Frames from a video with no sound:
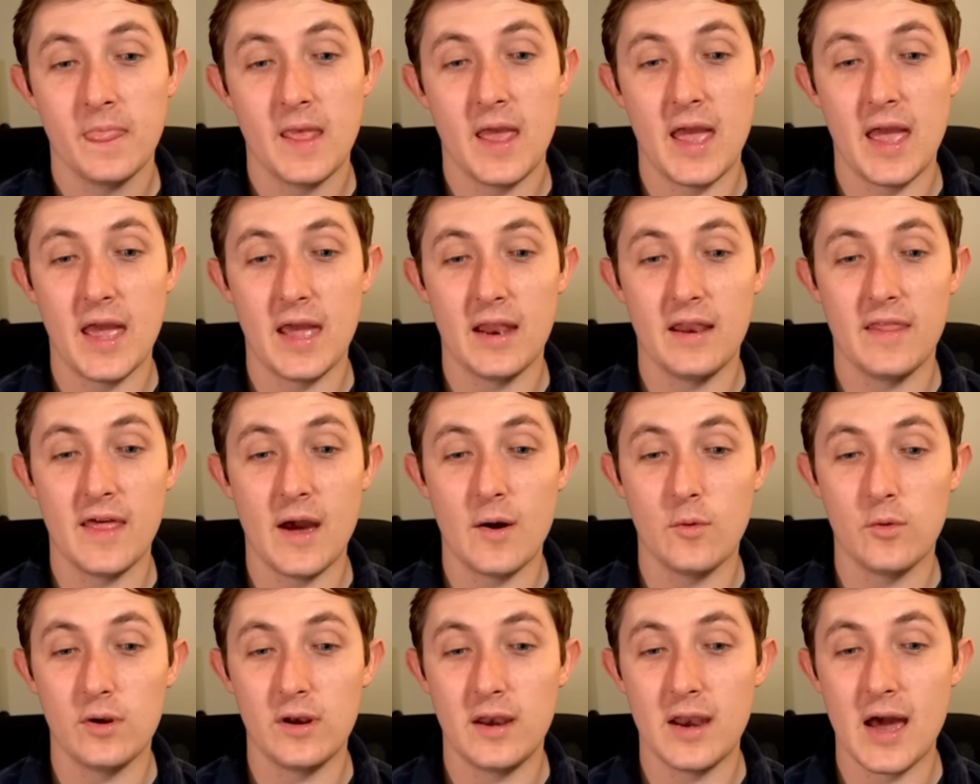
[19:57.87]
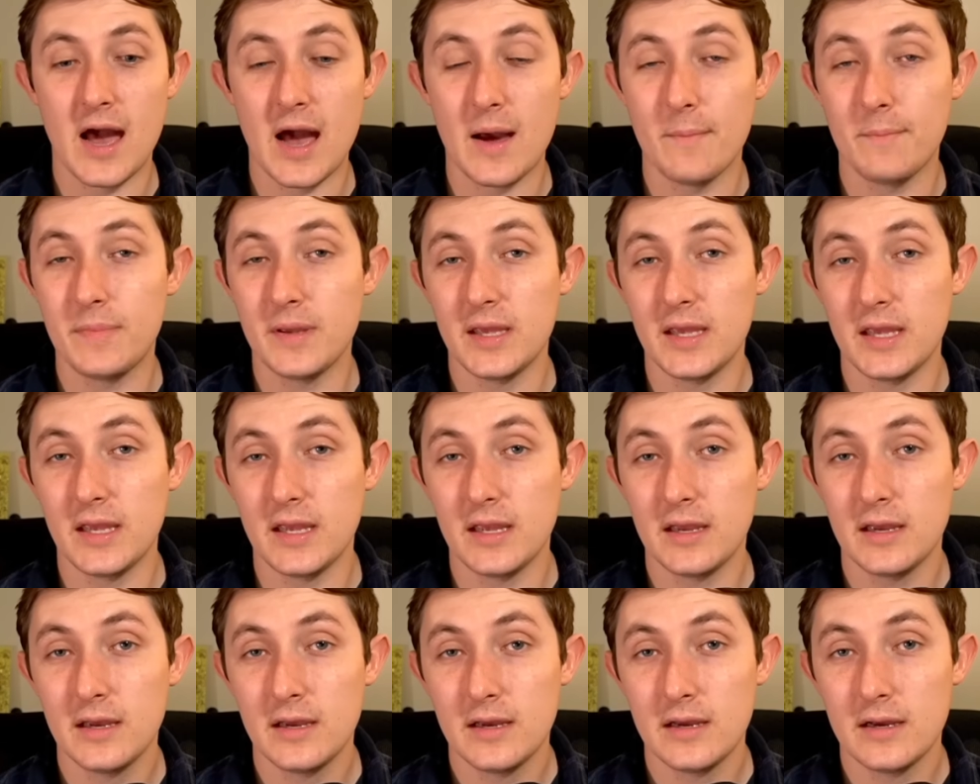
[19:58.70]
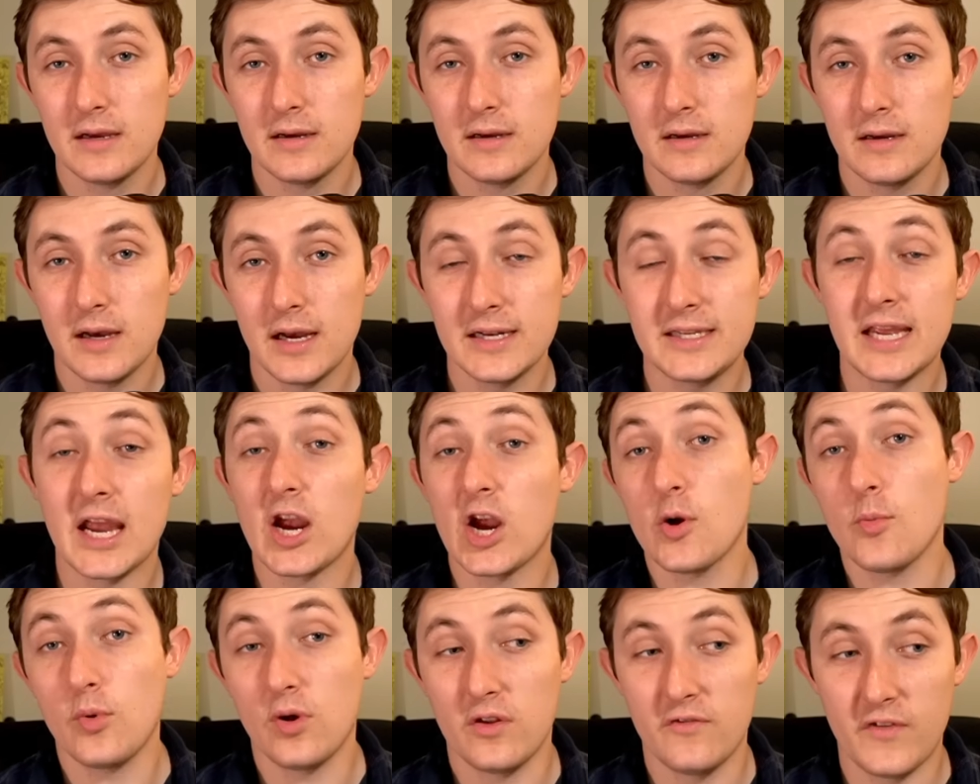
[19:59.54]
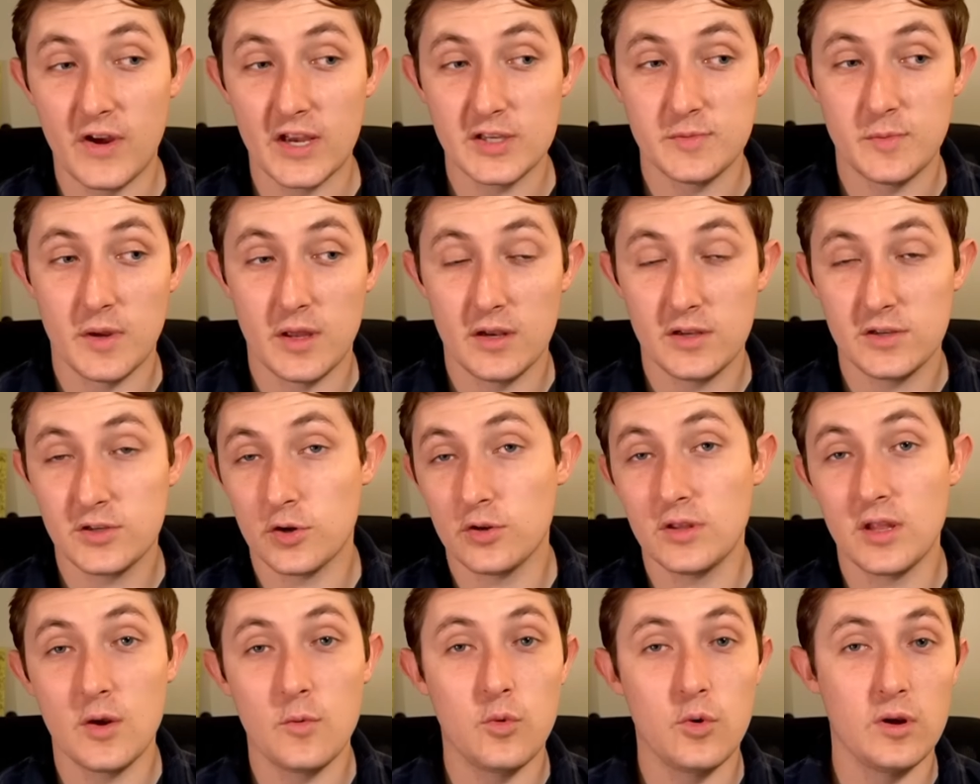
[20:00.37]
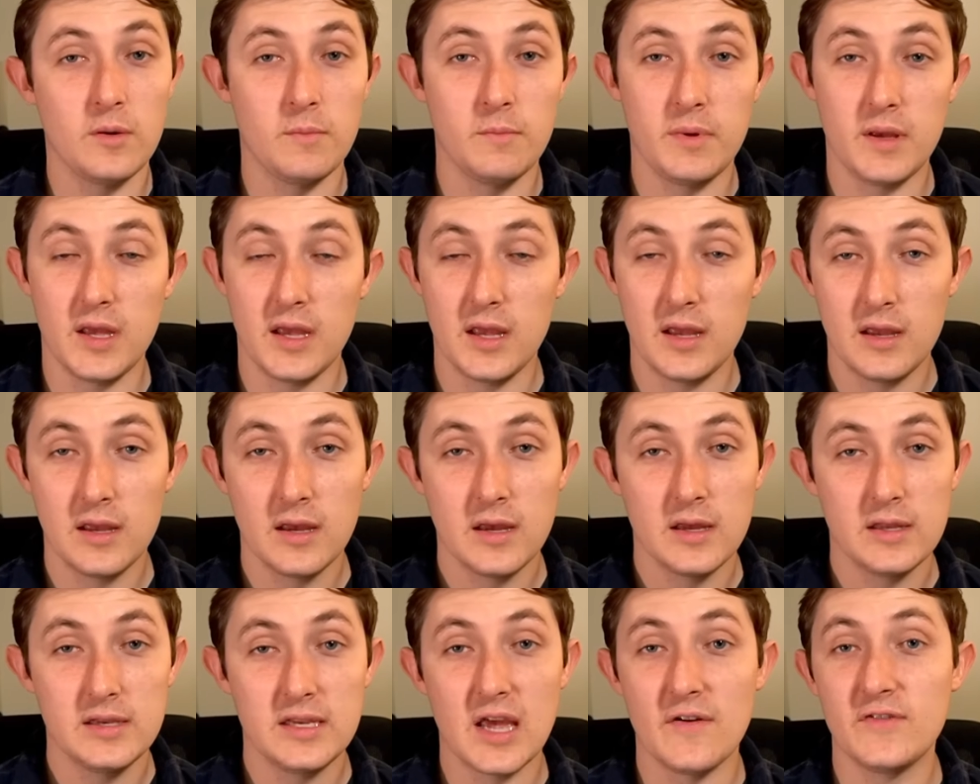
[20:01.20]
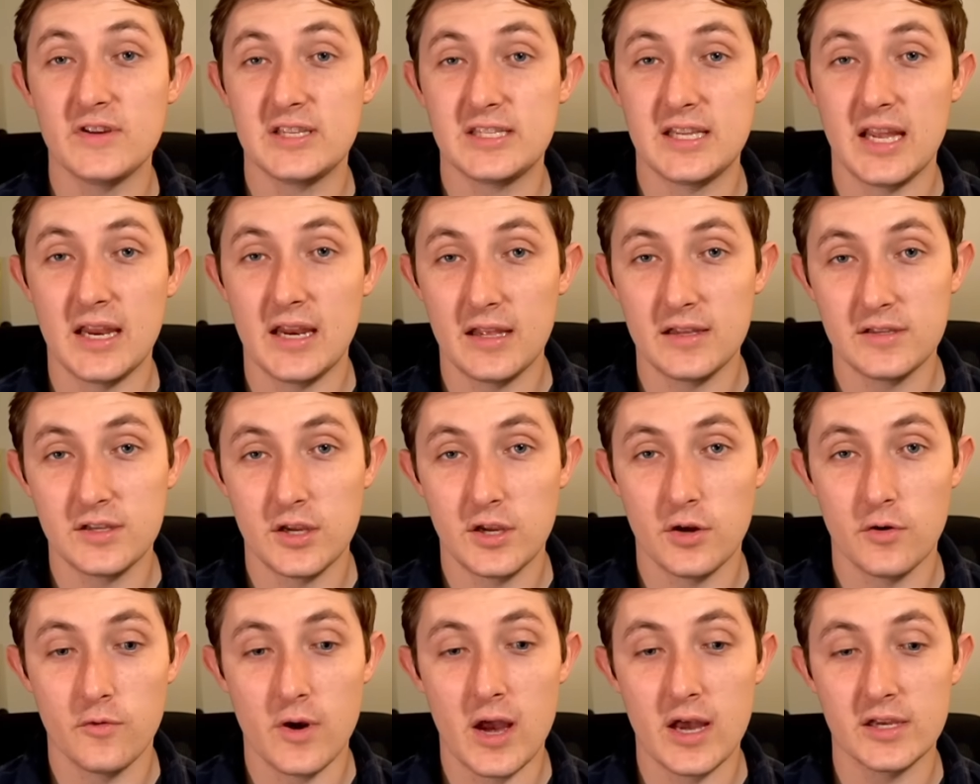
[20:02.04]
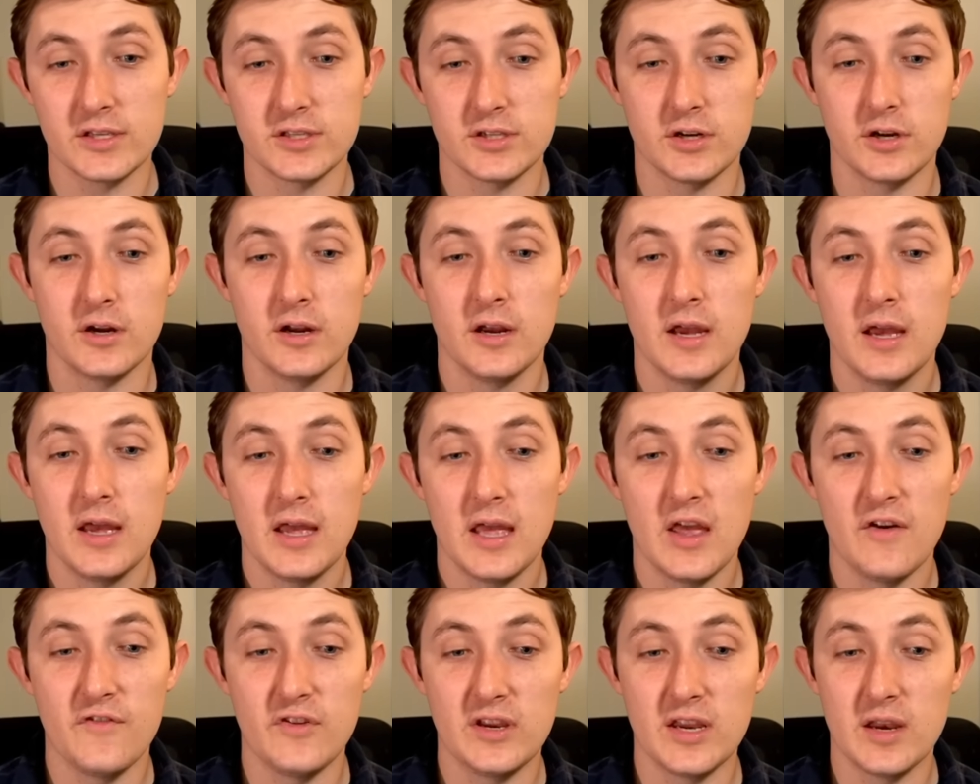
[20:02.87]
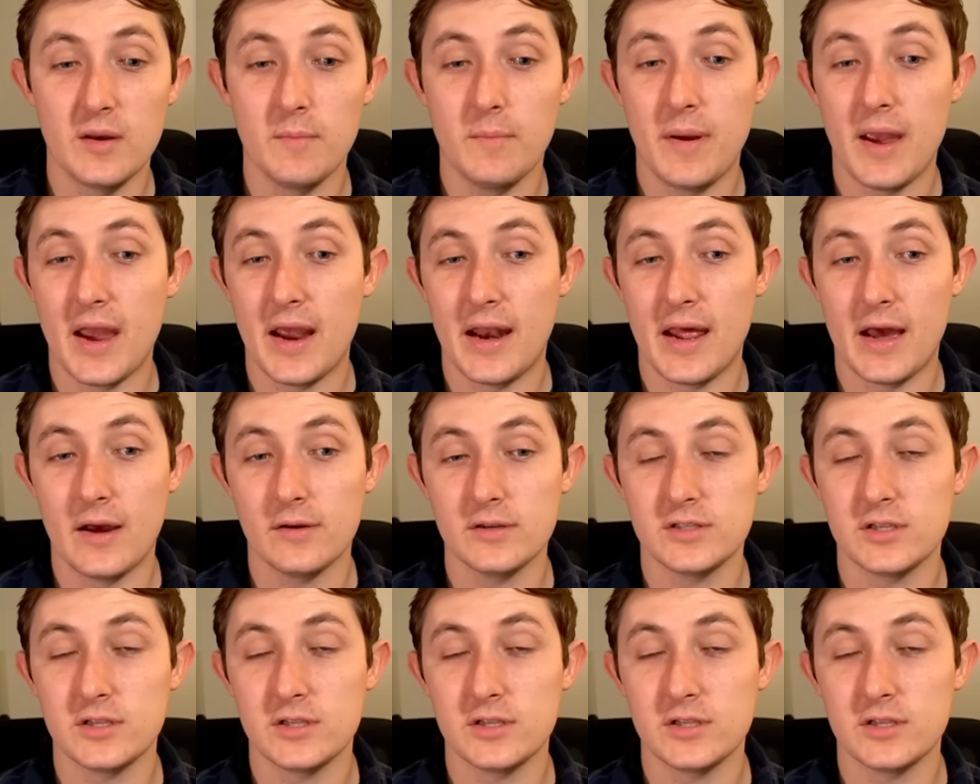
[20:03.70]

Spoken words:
And that would not be a terrible investment. Certainly wouldn't be devastating to your roster if it didn't pan out.